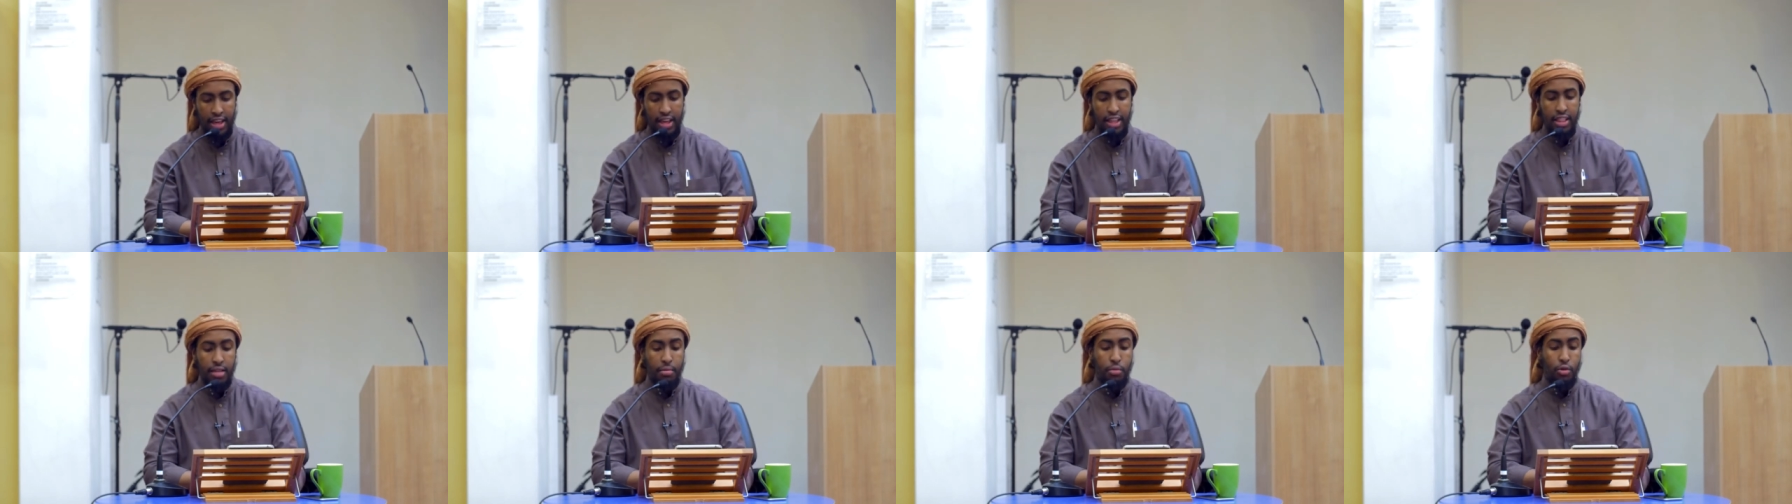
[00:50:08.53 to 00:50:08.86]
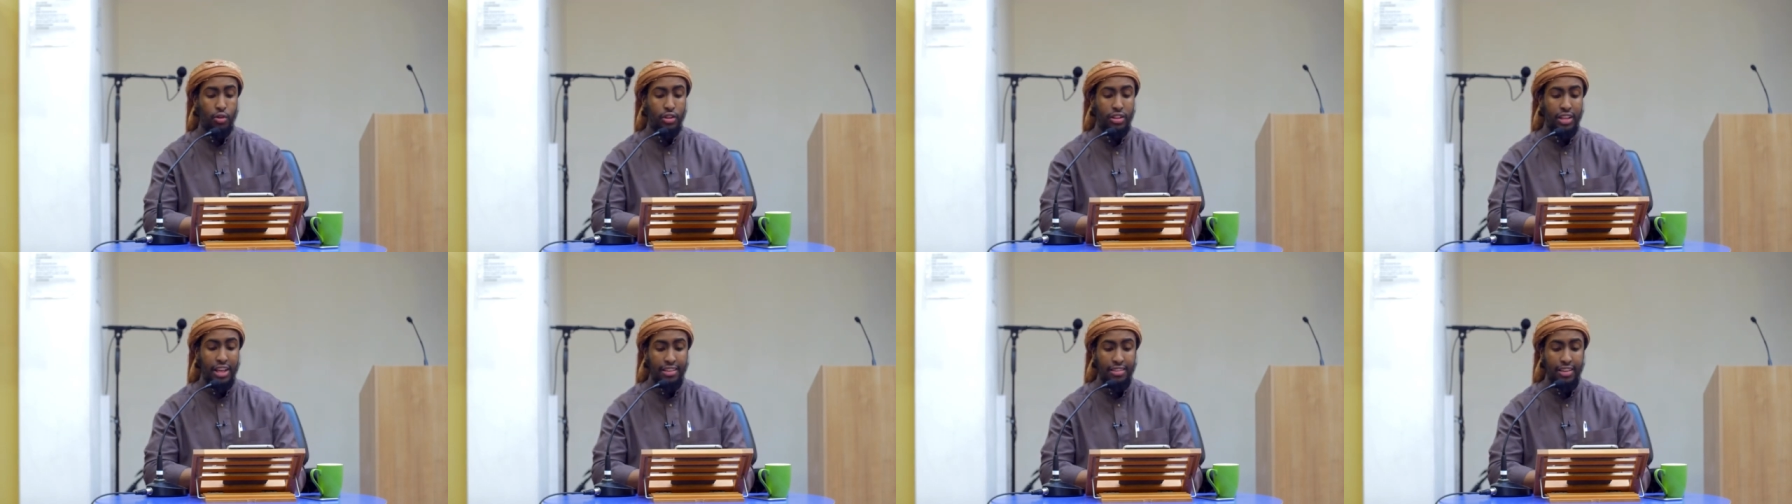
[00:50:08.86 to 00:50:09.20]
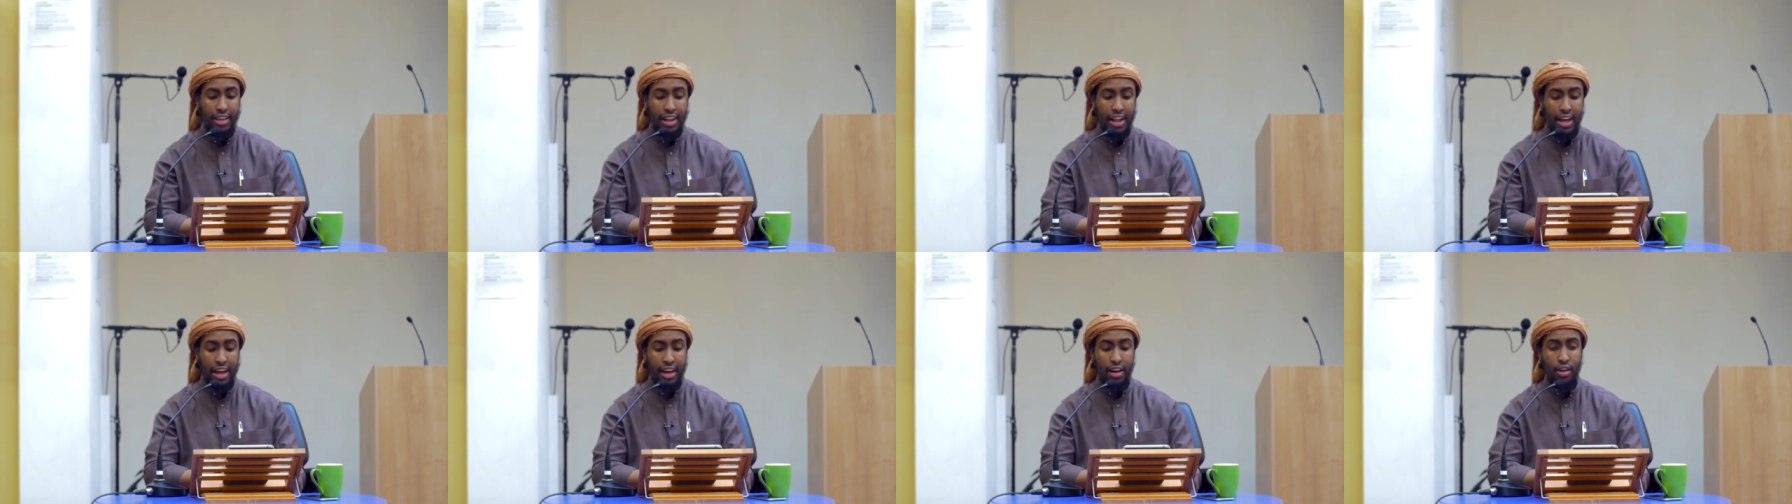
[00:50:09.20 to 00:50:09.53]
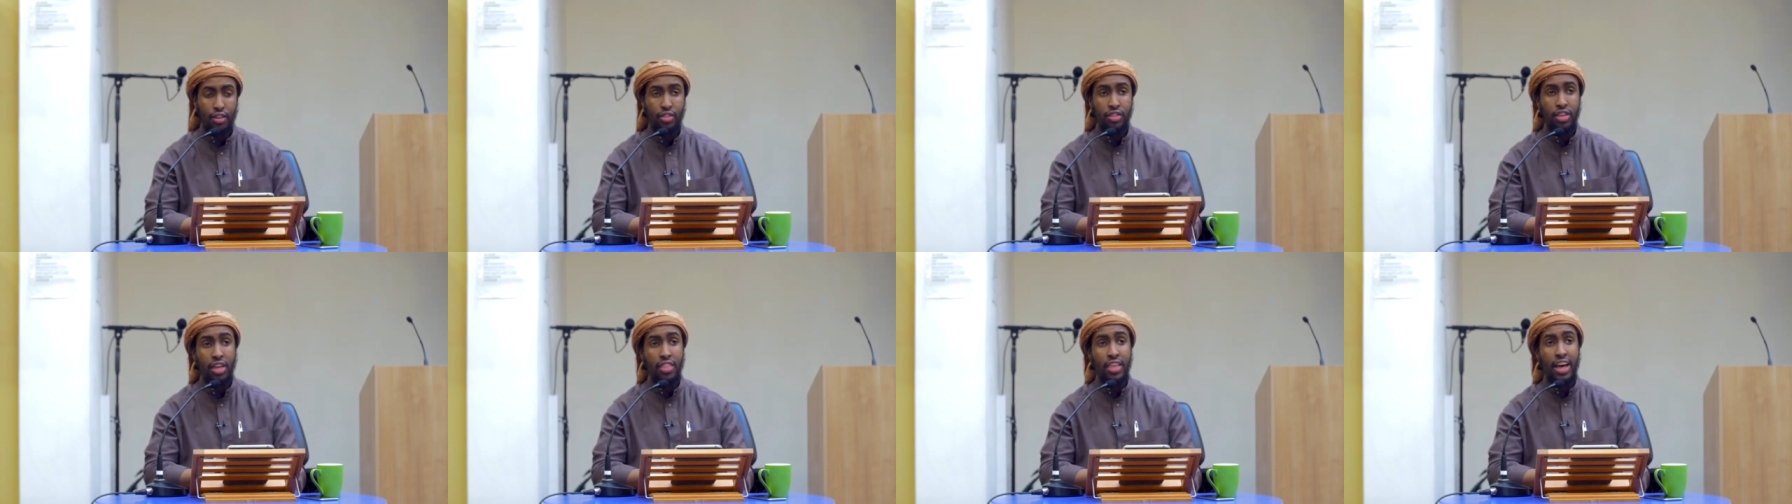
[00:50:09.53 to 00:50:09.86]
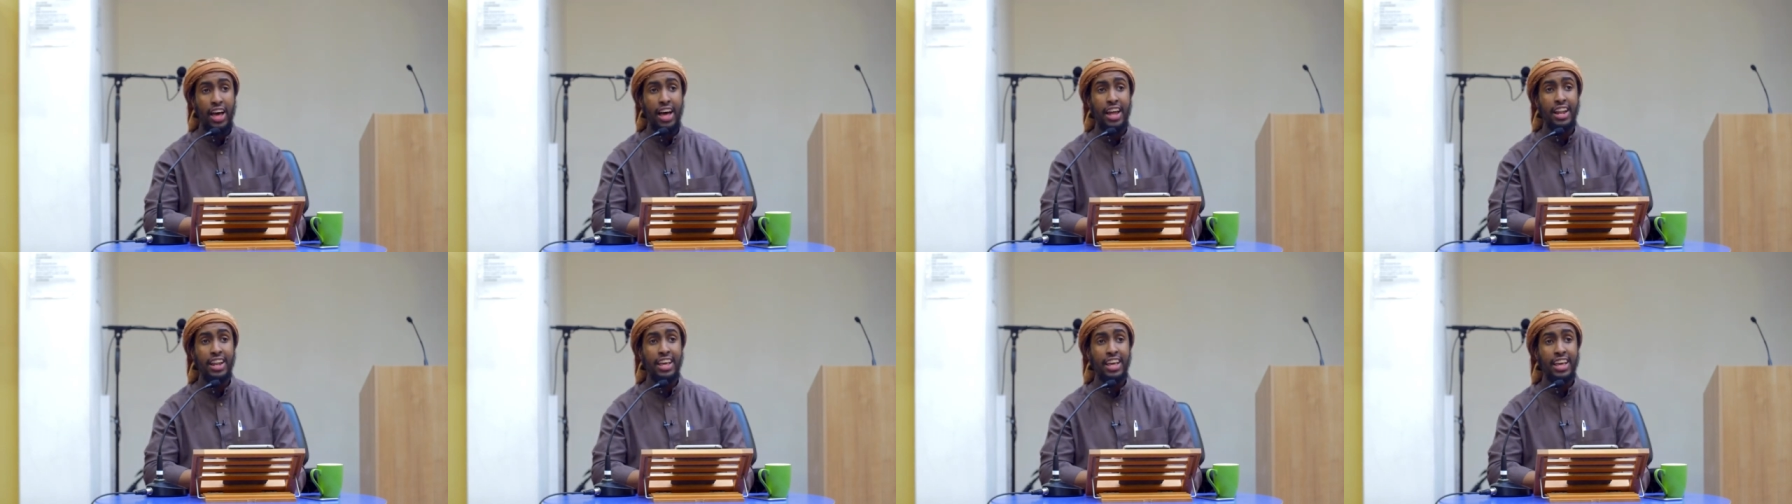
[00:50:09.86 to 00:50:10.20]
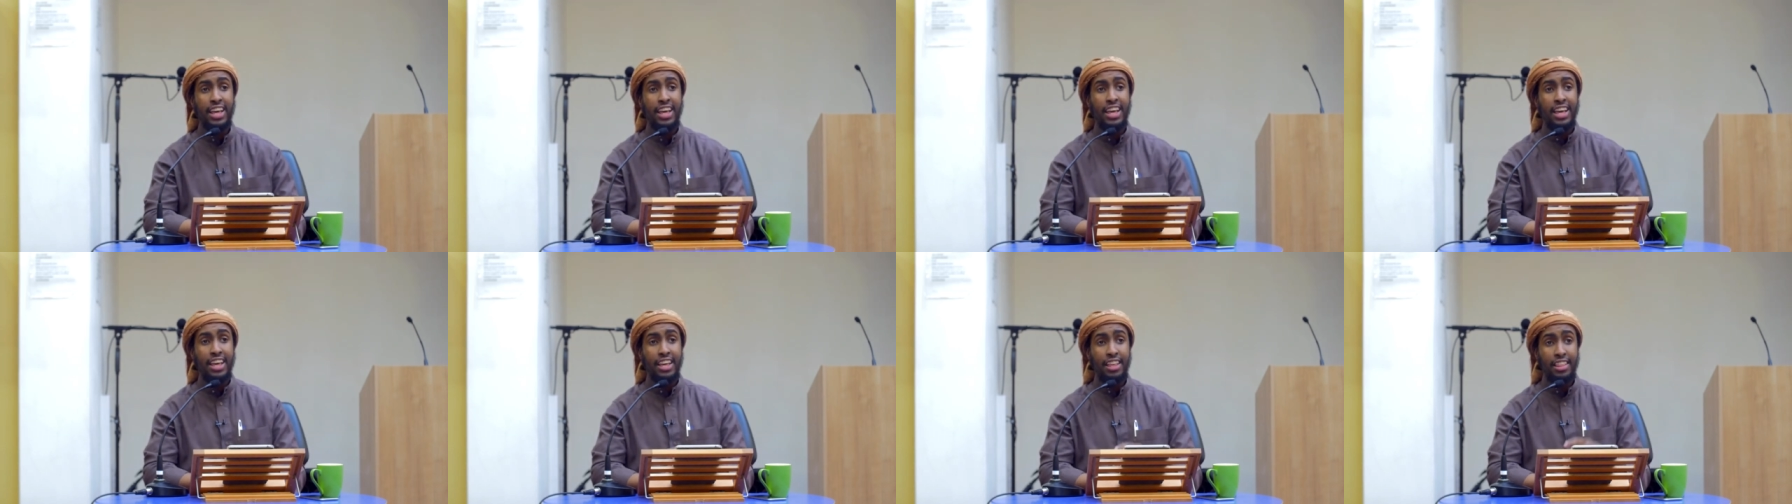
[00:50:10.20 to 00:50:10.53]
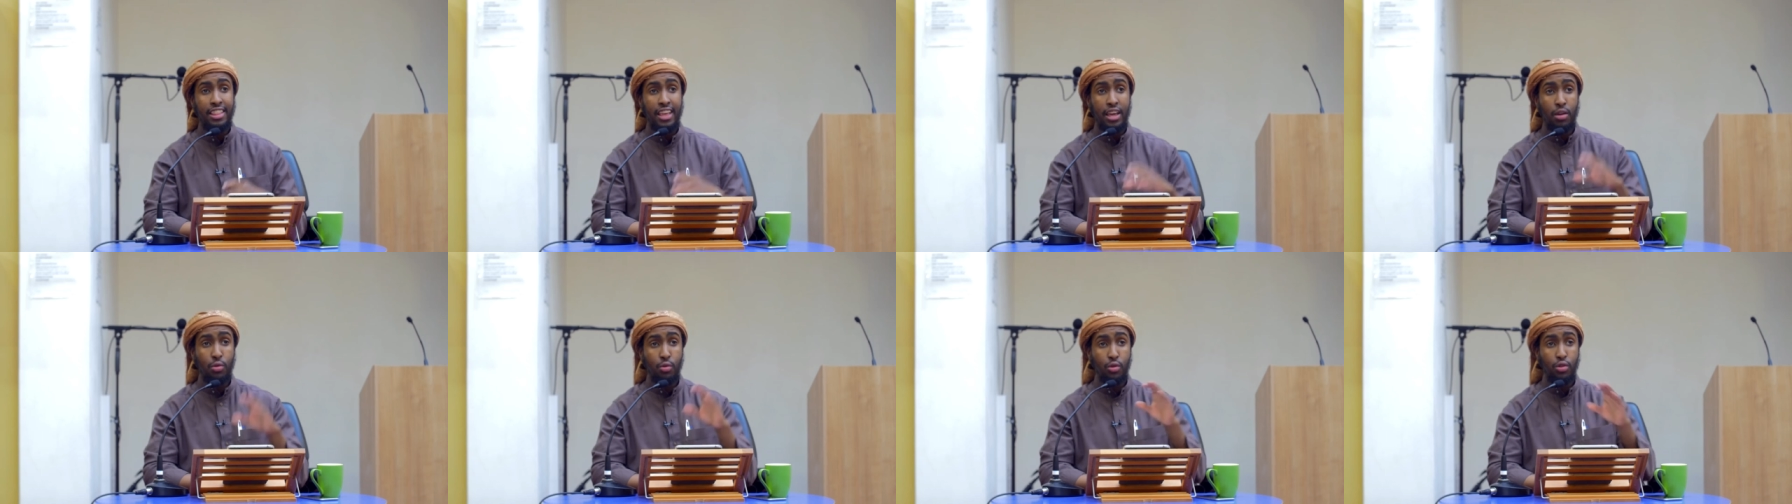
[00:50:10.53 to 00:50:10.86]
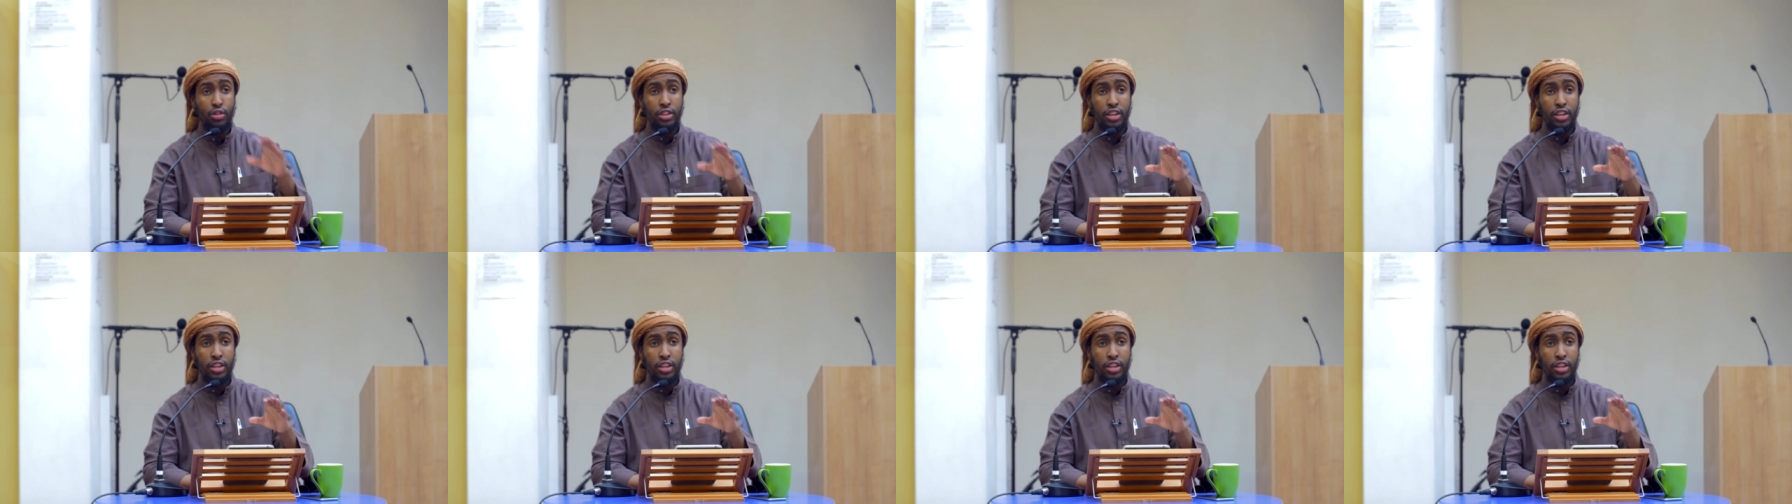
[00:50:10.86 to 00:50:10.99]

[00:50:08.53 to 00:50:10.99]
The Mu'tazila, on the other hand, they will